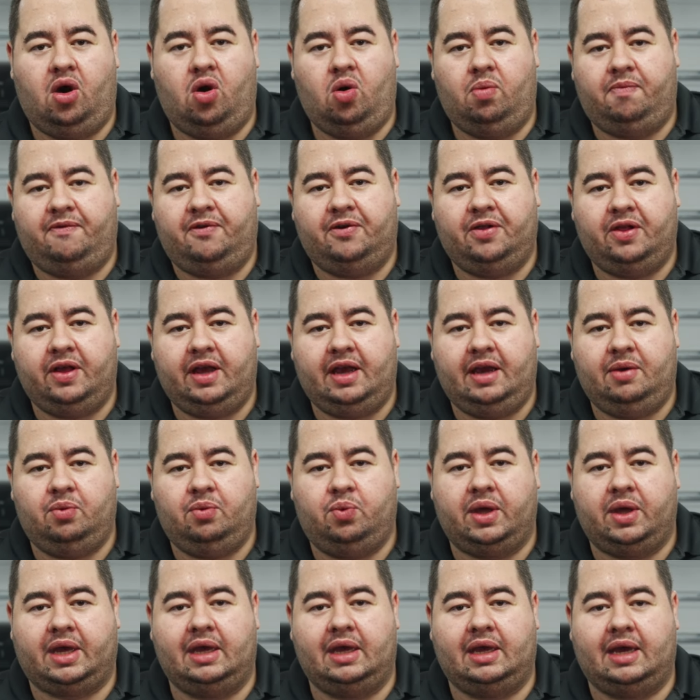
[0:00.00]
Hopefully
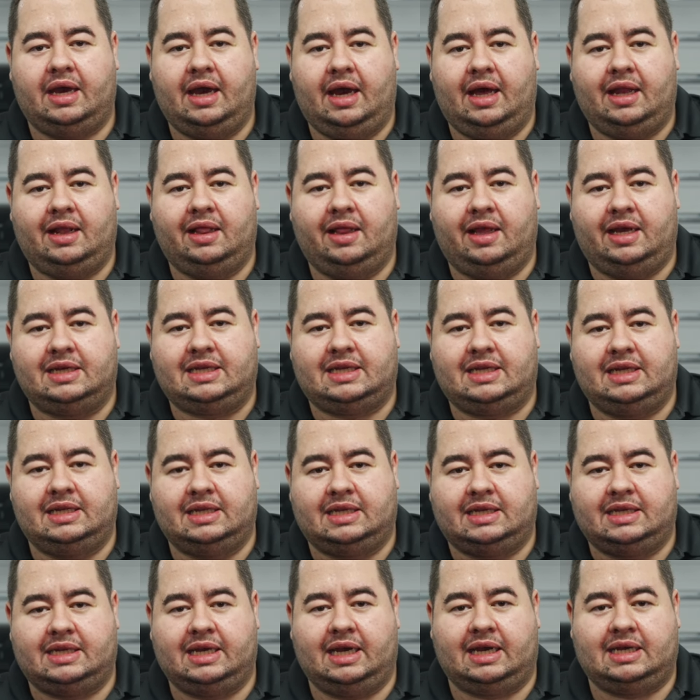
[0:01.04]
we can get less than
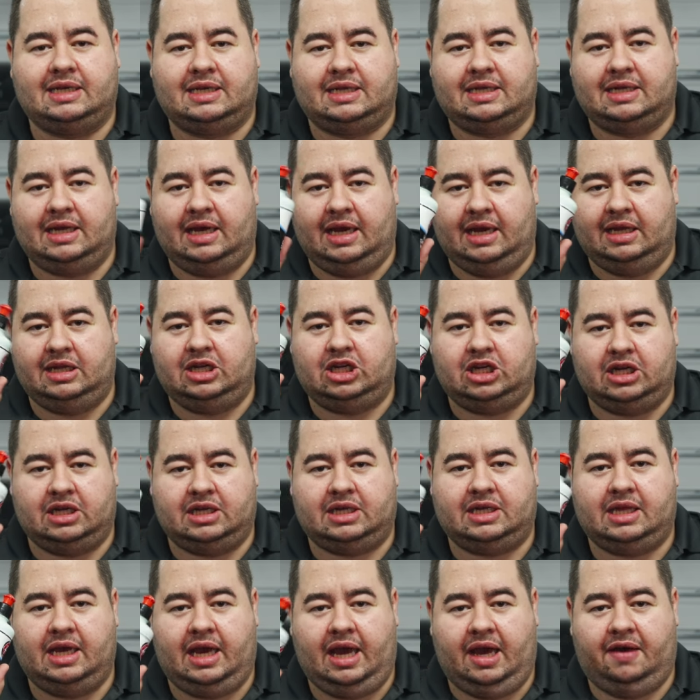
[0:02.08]
six in
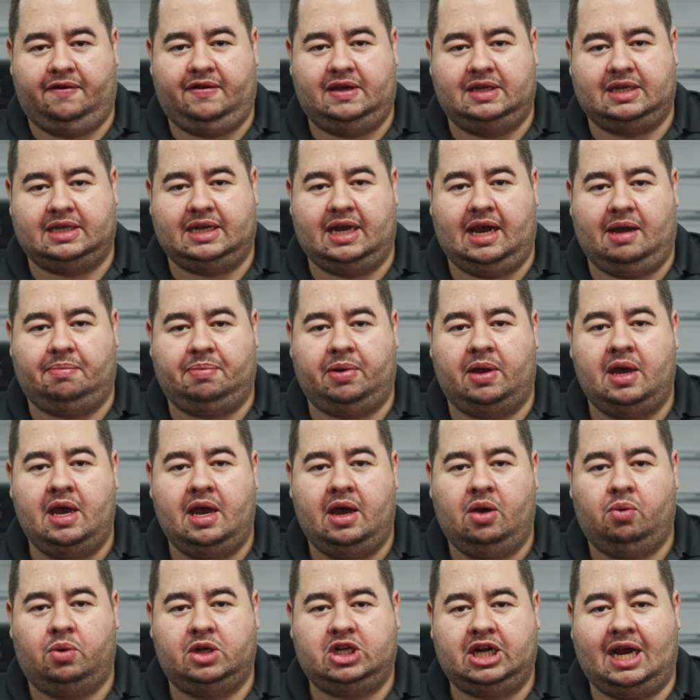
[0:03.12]
just the heavy step,
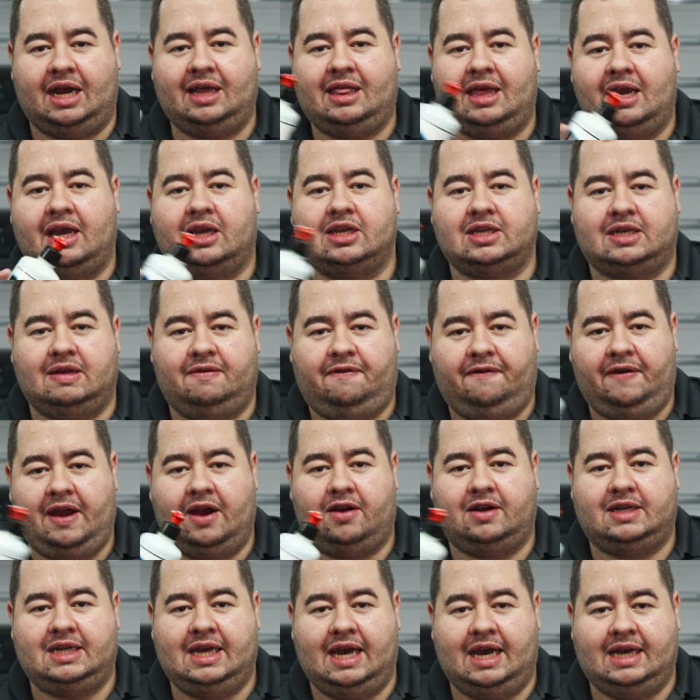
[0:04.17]
which I think is a
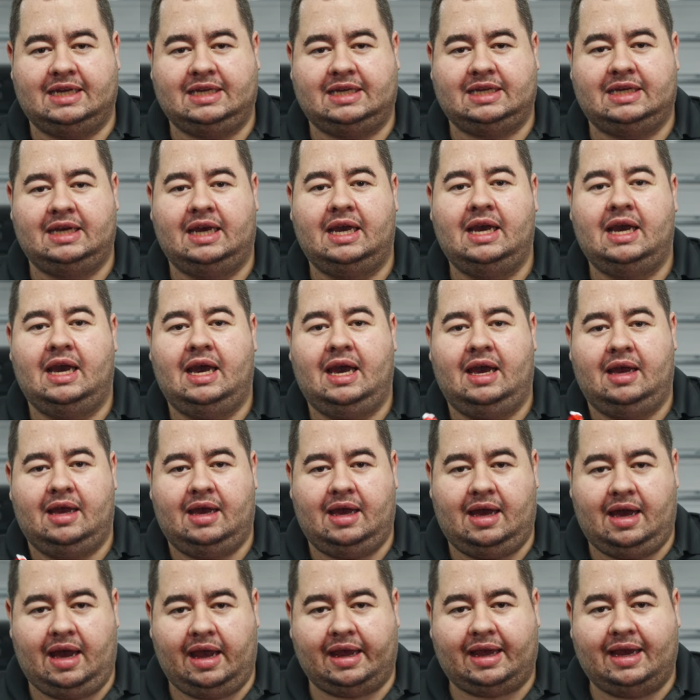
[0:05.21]
fair test
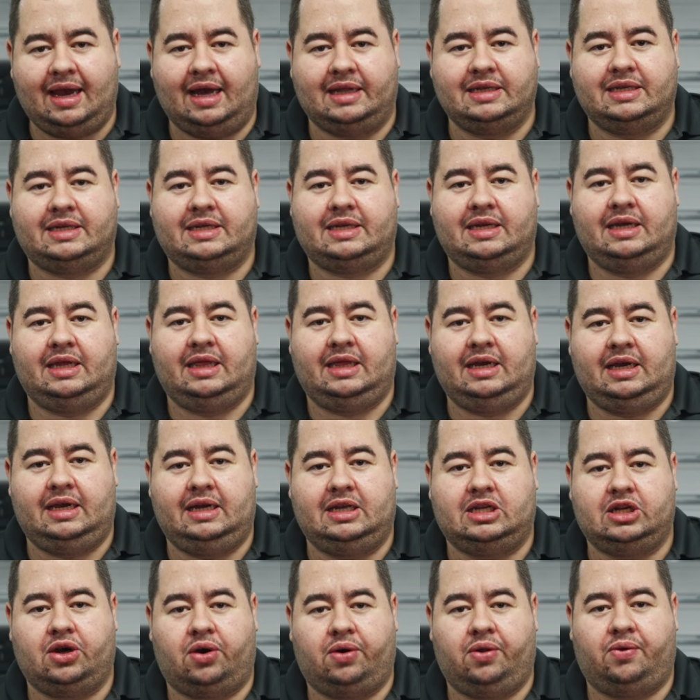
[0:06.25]
against the
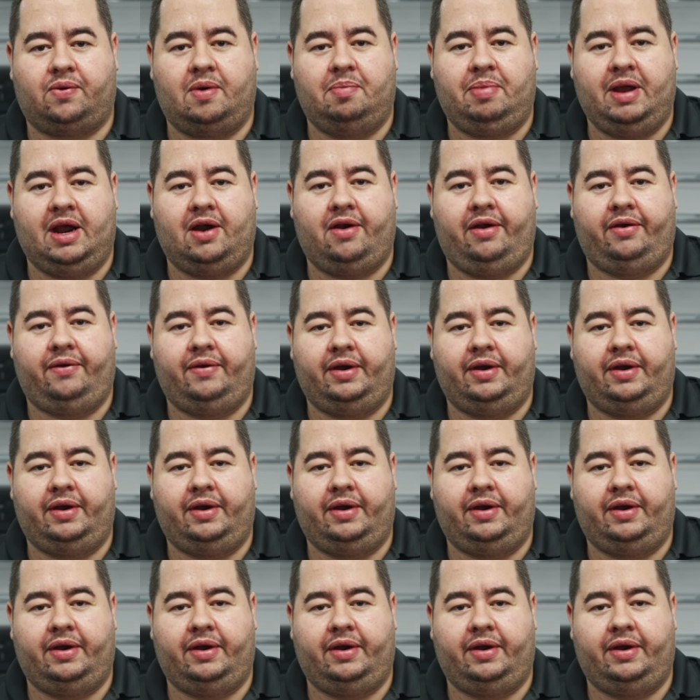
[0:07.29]
Turtle Repair and